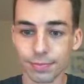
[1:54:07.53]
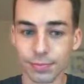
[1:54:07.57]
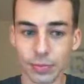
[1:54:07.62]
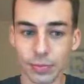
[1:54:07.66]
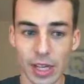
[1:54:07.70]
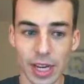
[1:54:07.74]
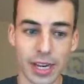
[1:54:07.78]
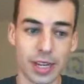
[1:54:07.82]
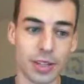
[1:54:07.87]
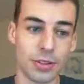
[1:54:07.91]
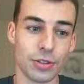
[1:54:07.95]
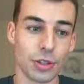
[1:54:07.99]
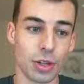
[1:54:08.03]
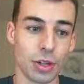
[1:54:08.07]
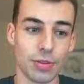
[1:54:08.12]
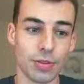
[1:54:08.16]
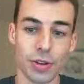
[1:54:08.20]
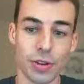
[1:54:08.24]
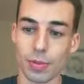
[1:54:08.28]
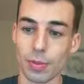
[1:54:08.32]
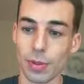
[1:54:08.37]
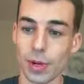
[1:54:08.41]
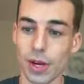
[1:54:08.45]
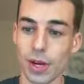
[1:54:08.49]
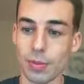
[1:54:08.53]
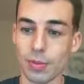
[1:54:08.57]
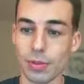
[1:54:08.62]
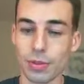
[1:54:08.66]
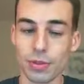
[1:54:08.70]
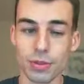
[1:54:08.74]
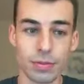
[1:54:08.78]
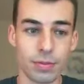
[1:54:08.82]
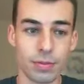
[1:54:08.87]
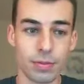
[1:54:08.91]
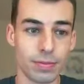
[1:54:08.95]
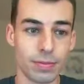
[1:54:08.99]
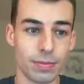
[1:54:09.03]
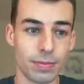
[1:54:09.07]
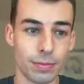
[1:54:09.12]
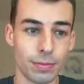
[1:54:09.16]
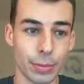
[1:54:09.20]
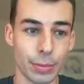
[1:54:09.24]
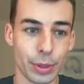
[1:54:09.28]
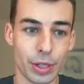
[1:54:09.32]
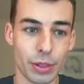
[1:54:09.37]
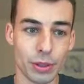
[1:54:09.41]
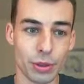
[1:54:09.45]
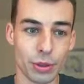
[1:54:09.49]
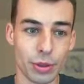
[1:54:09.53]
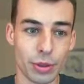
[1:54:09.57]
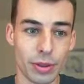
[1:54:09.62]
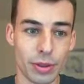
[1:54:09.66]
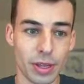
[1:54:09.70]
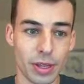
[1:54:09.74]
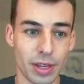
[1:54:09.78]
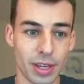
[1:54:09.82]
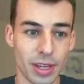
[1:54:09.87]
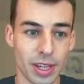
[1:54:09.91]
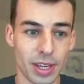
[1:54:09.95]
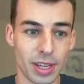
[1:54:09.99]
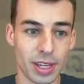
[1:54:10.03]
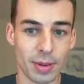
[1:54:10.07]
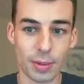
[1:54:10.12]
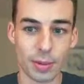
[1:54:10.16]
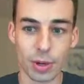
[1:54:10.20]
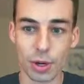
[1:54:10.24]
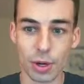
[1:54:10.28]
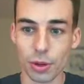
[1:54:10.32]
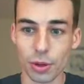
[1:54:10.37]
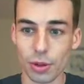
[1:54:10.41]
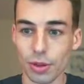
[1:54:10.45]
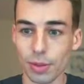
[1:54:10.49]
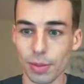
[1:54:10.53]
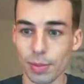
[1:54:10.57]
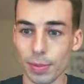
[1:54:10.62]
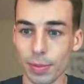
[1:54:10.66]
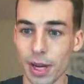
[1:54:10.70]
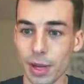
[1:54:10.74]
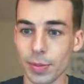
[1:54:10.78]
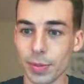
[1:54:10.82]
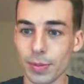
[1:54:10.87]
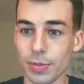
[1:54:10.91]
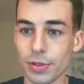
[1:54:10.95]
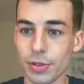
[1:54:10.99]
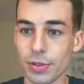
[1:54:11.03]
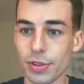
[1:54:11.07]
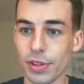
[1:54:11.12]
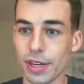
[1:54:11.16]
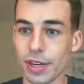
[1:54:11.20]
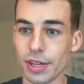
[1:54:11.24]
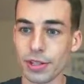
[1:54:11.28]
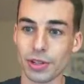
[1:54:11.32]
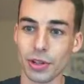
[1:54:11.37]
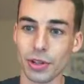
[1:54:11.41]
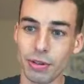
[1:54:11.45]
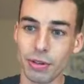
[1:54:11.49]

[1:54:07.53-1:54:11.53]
I didn't solve all the problems, but I enjoyed thinking about the problems that I solved.